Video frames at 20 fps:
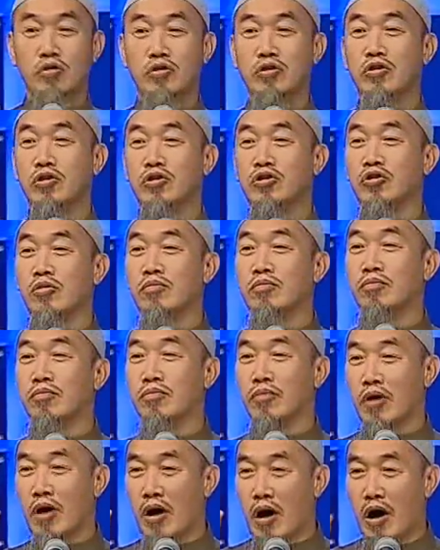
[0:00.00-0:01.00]

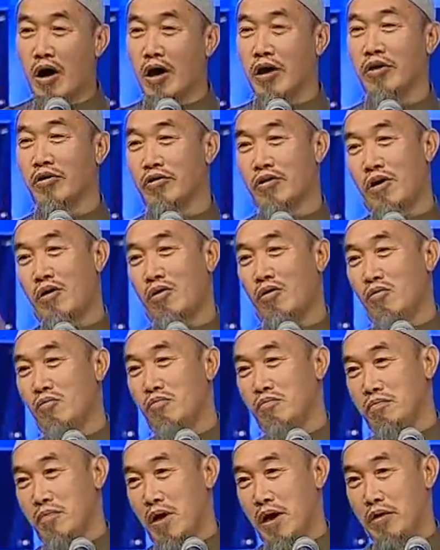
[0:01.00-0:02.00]
kuntum khaira
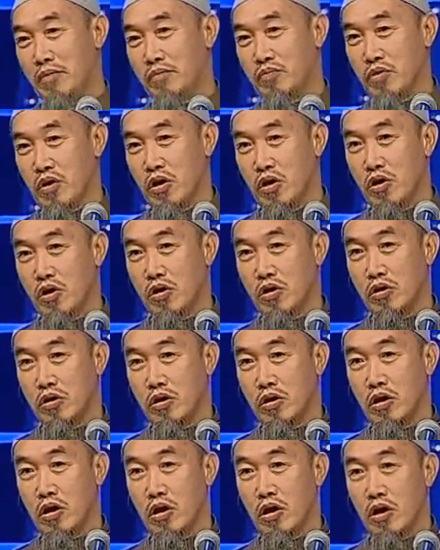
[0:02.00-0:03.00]
ummah.
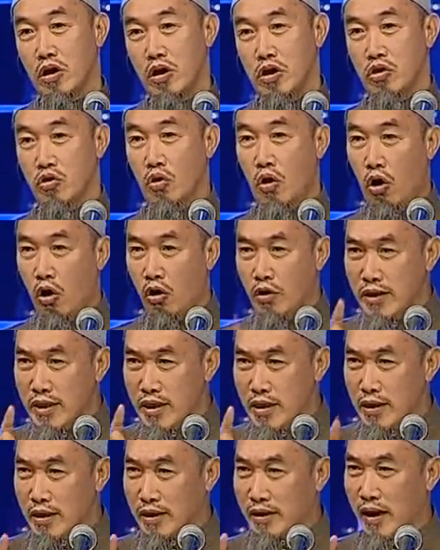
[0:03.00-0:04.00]
You
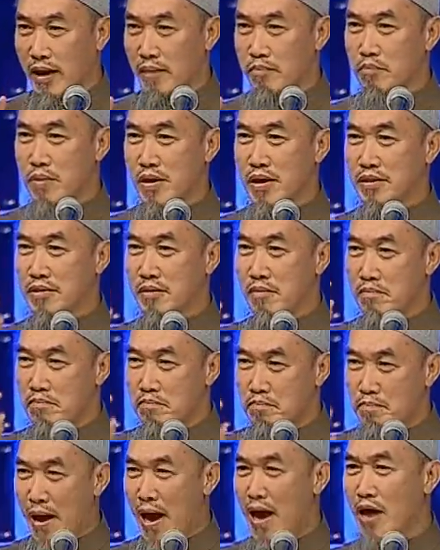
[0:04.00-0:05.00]
only can be
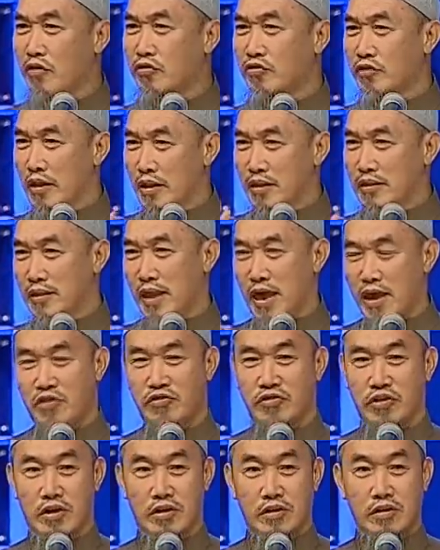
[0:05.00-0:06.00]
the best
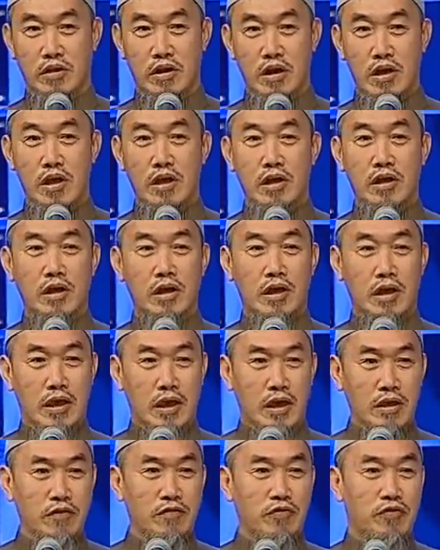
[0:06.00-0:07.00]
nation
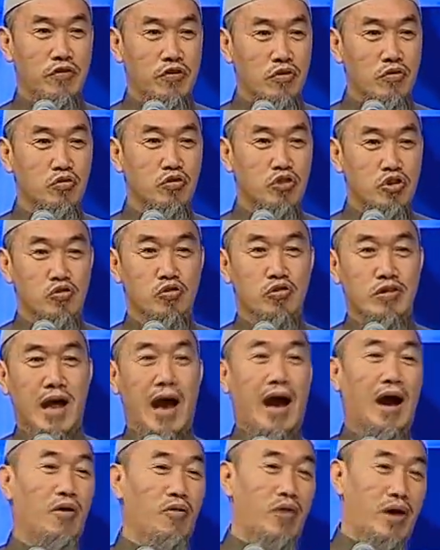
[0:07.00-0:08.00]
if you do
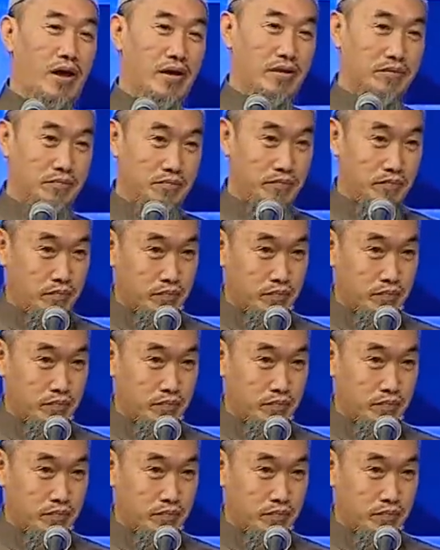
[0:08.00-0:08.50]
da'wah.